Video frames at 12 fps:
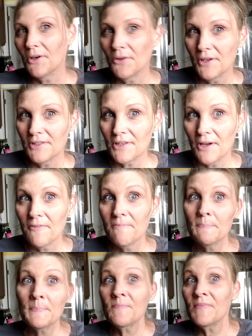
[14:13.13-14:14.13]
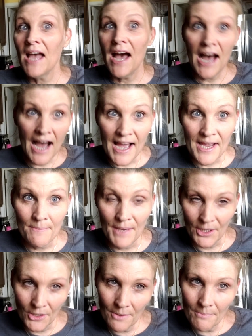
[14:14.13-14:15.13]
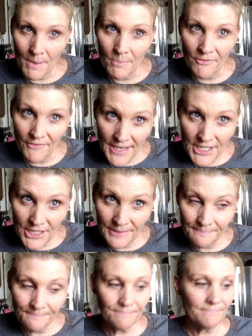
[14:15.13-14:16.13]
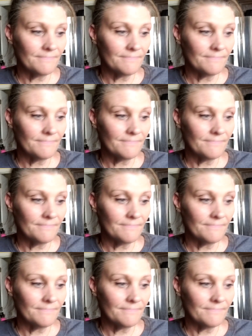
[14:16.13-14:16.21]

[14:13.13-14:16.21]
all that stuff. I am a cook by profession,